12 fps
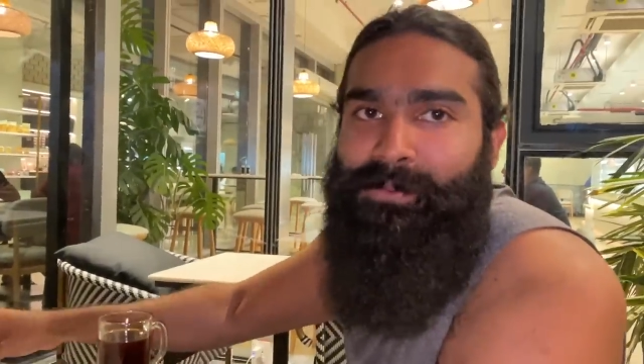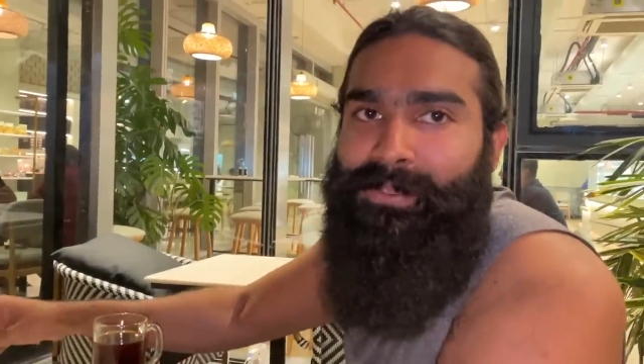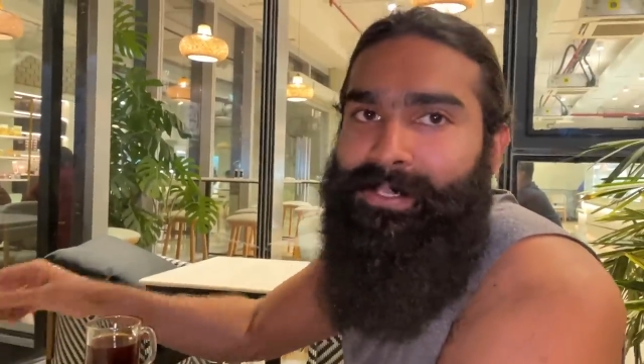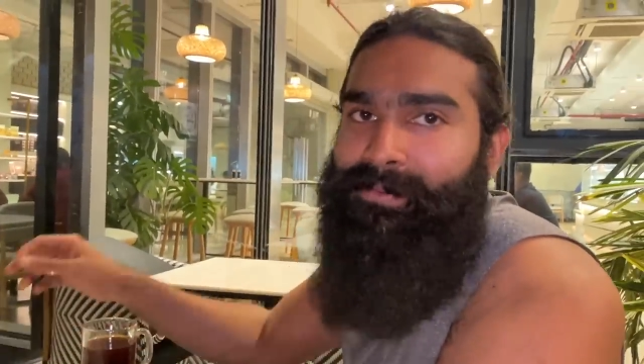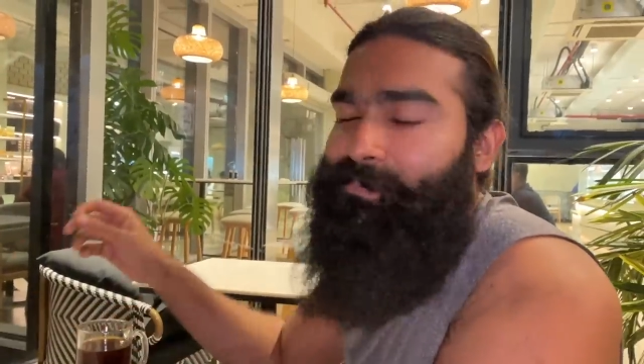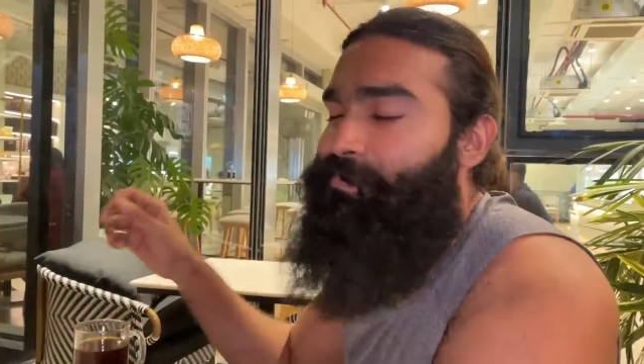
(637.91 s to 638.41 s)

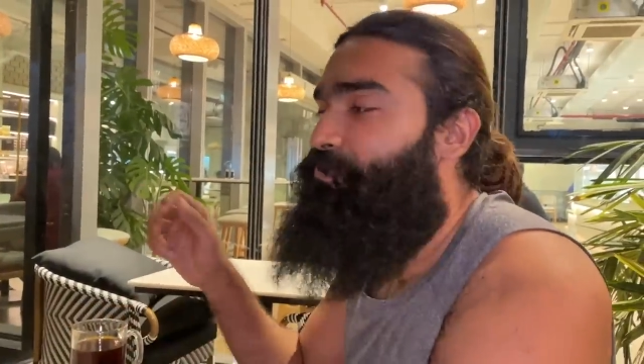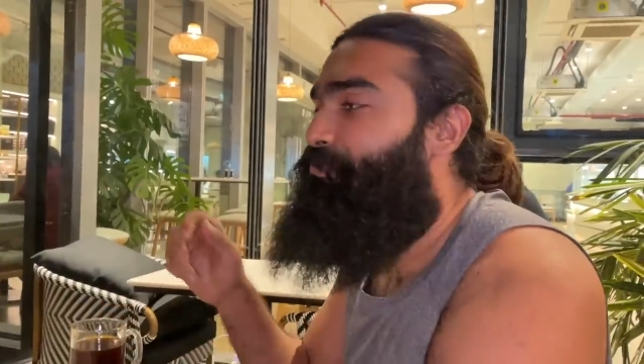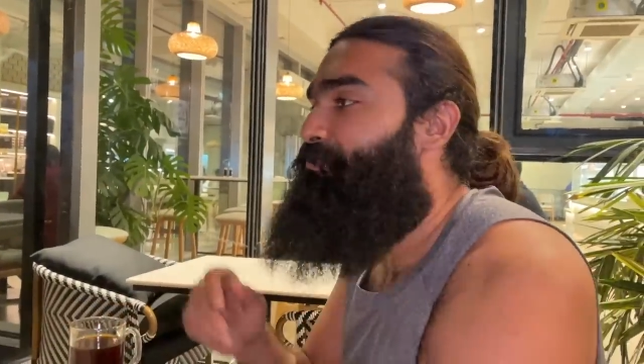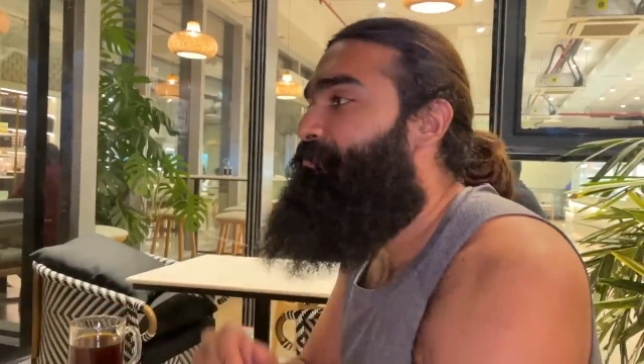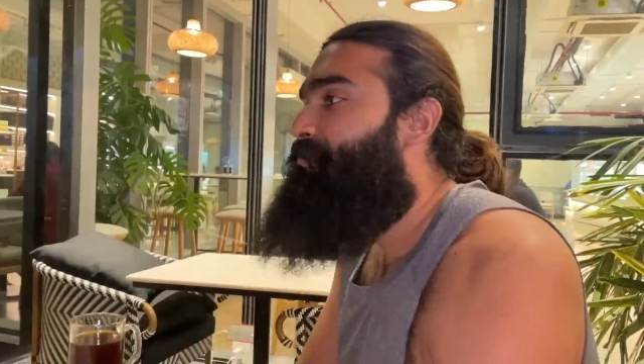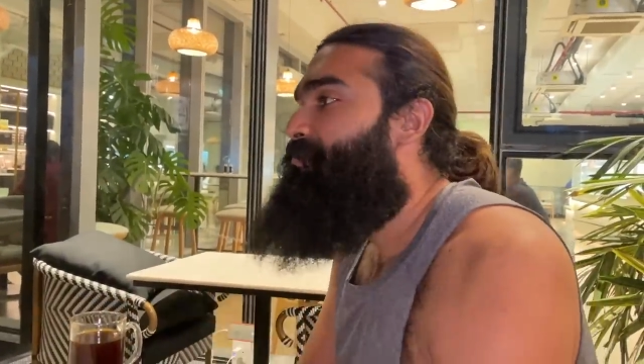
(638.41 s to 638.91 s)
Okay.
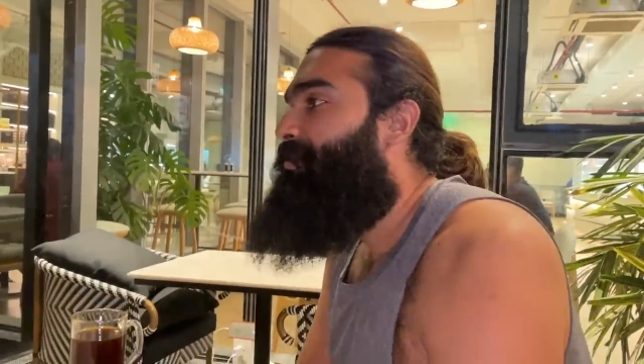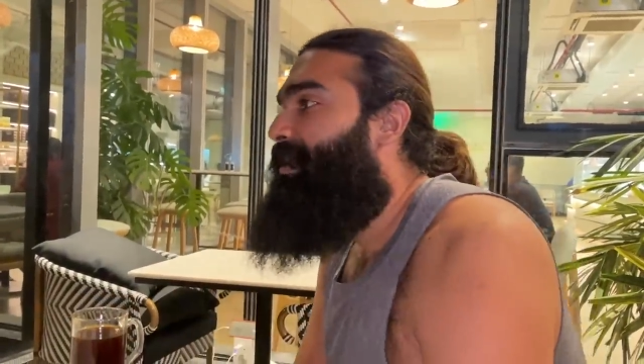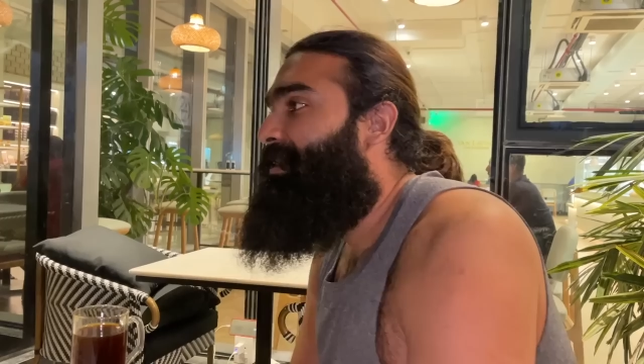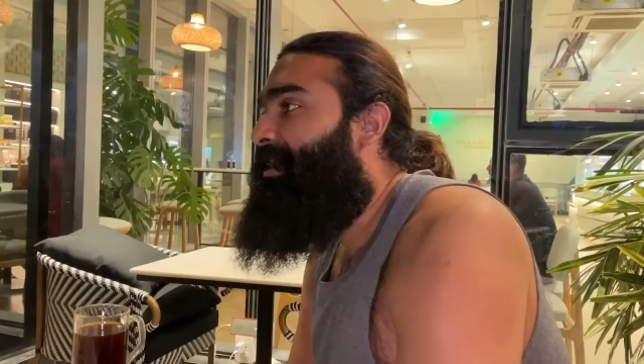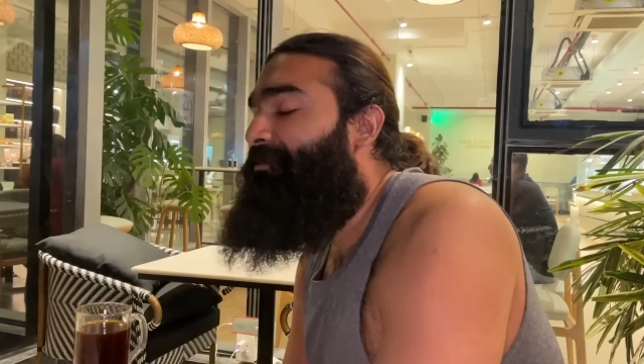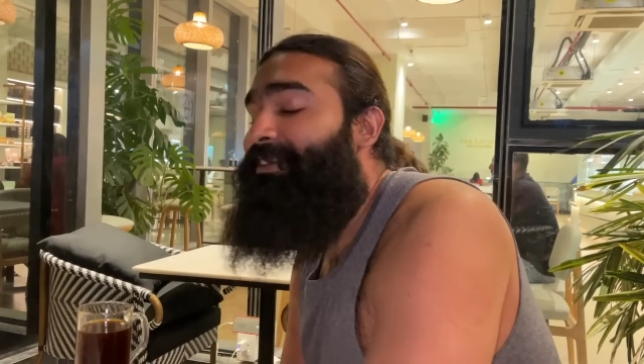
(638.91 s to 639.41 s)

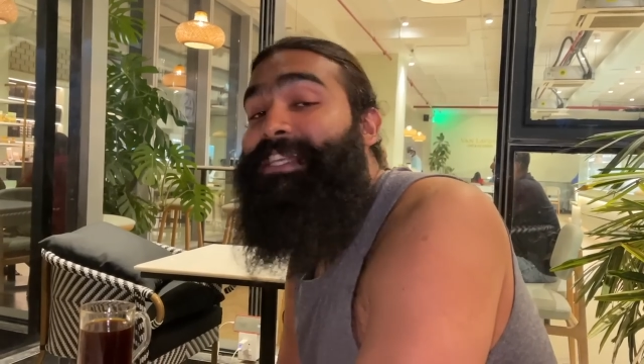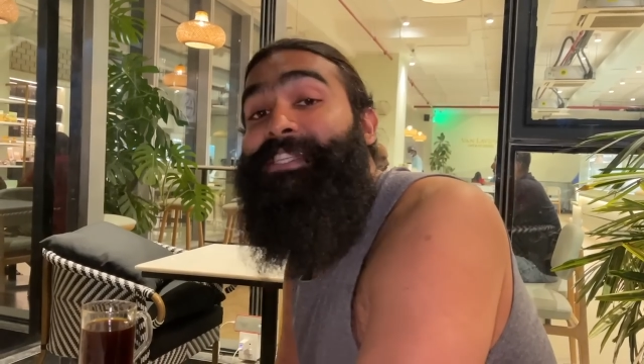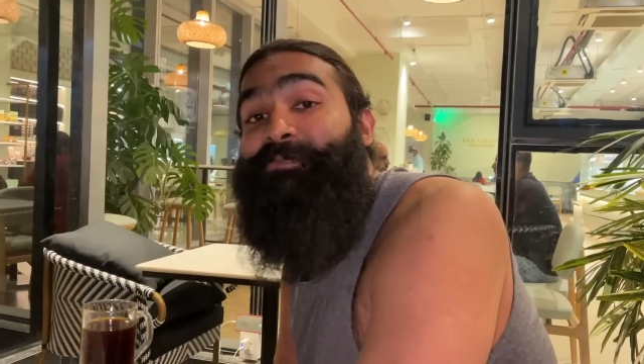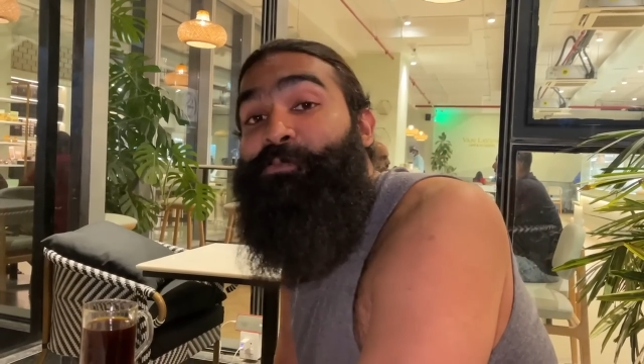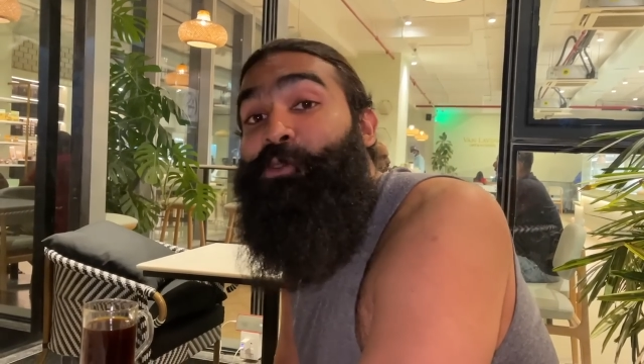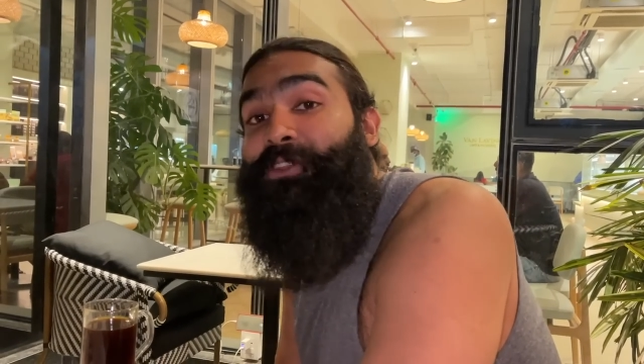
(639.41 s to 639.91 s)
Navya
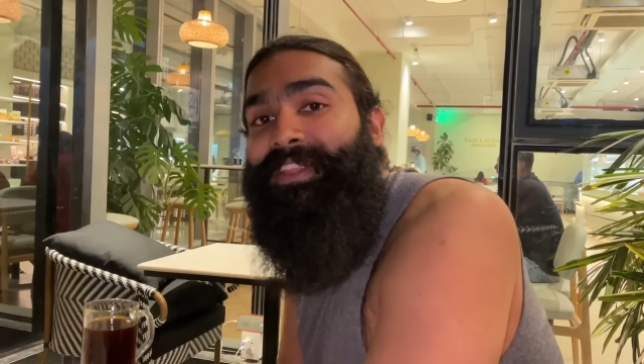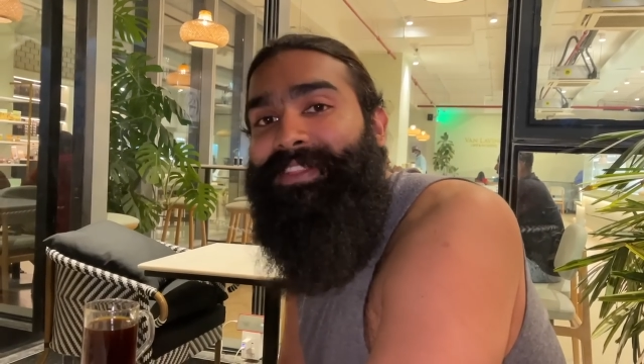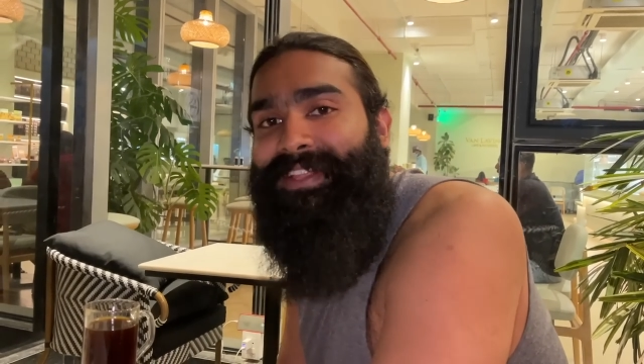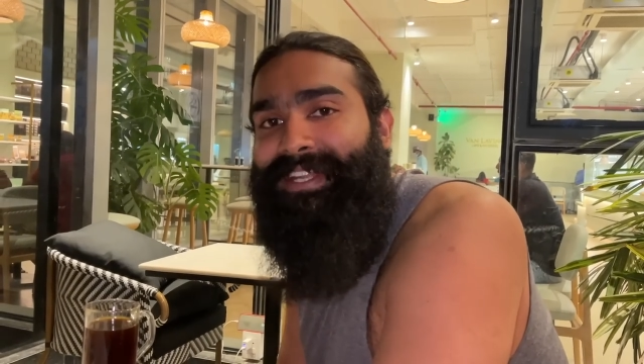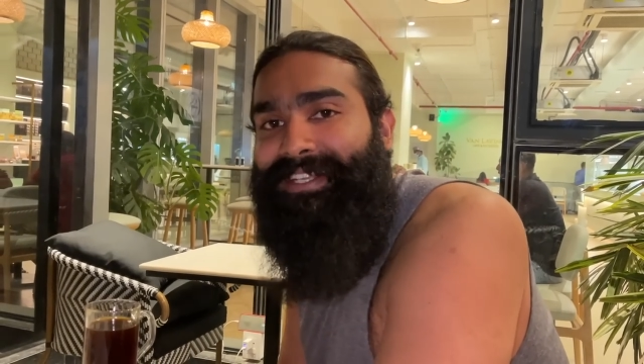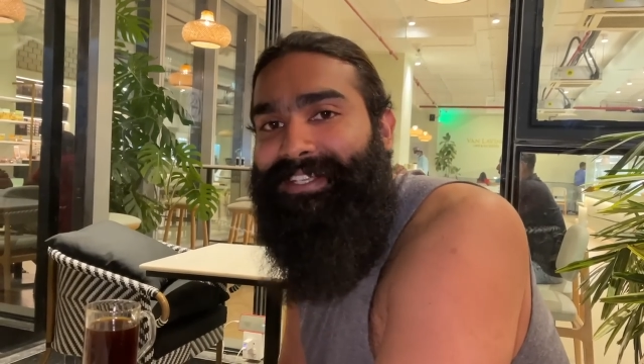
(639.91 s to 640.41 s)
is more
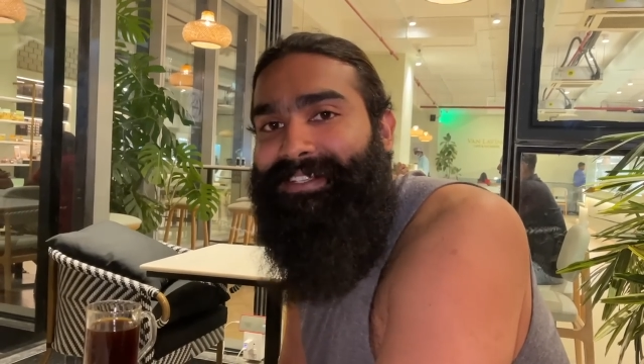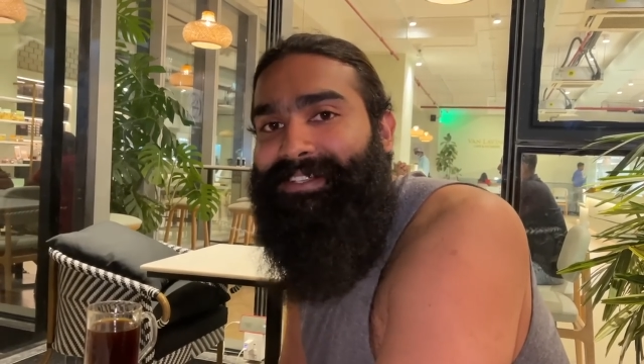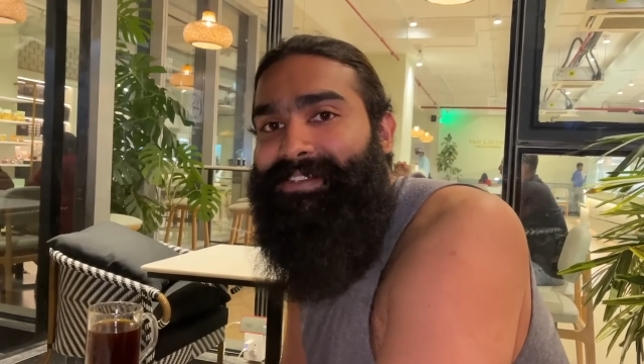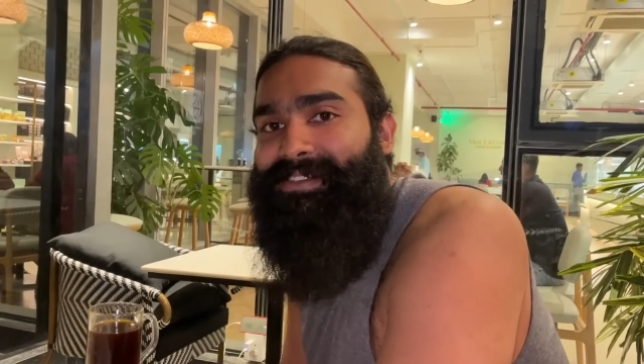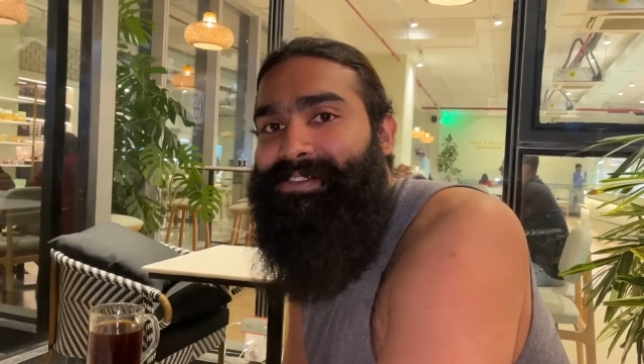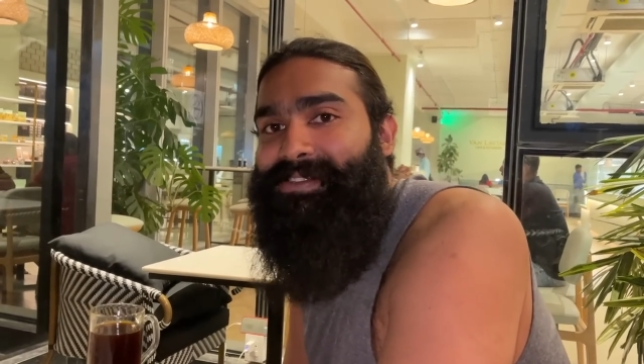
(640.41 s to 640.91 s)
than that.
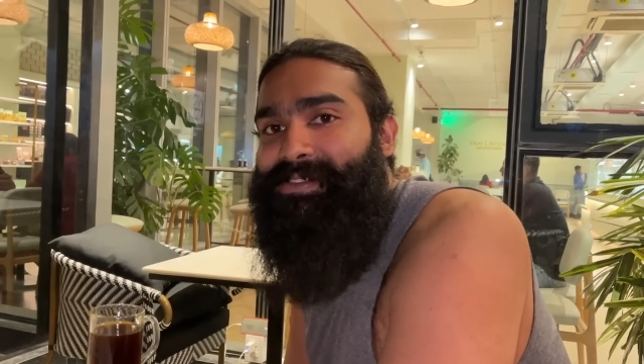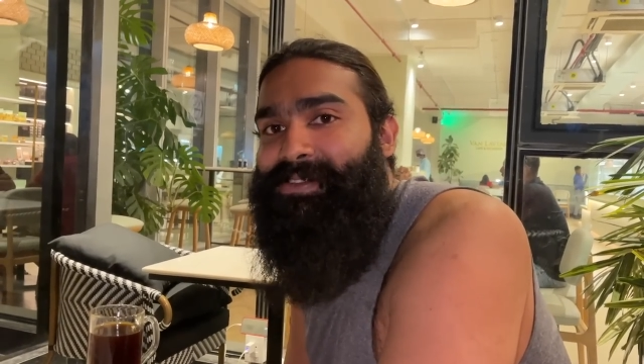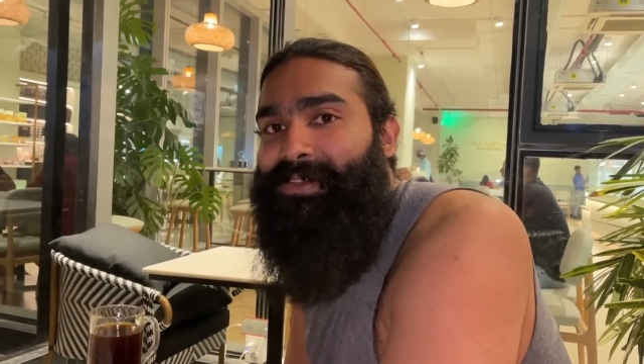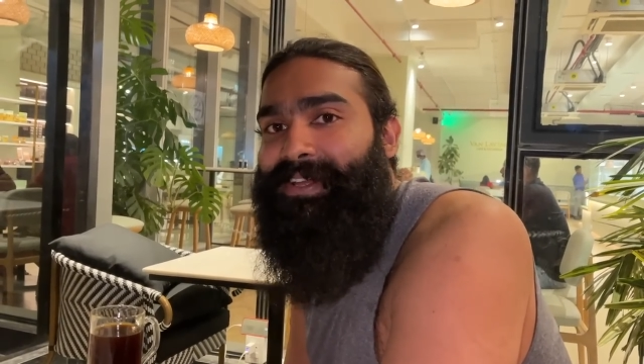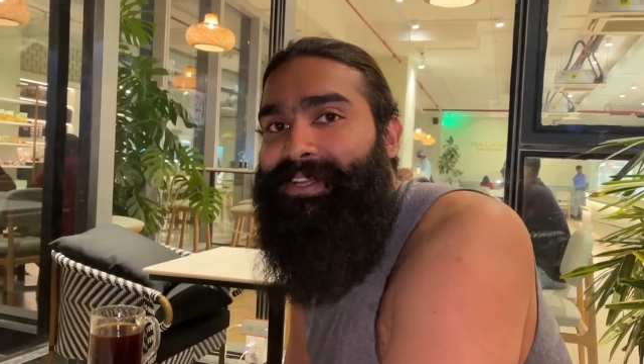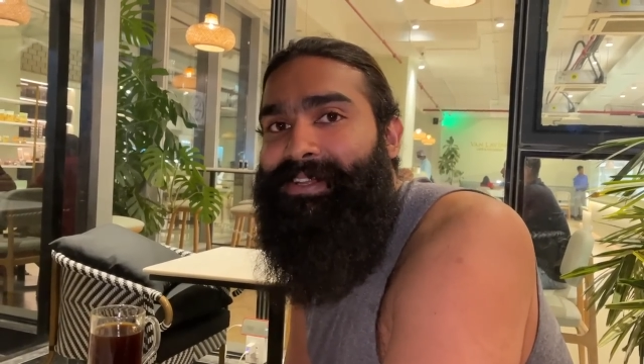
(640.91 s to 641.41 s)

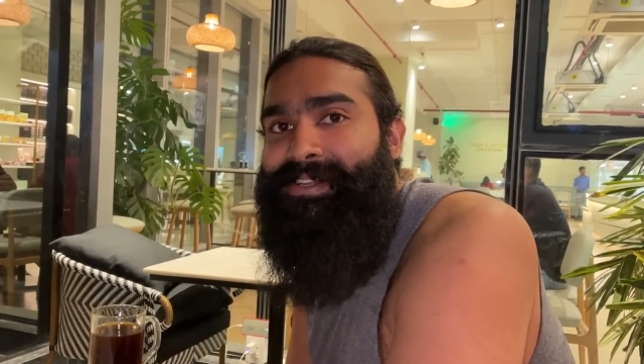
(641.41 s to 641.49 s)
Okay.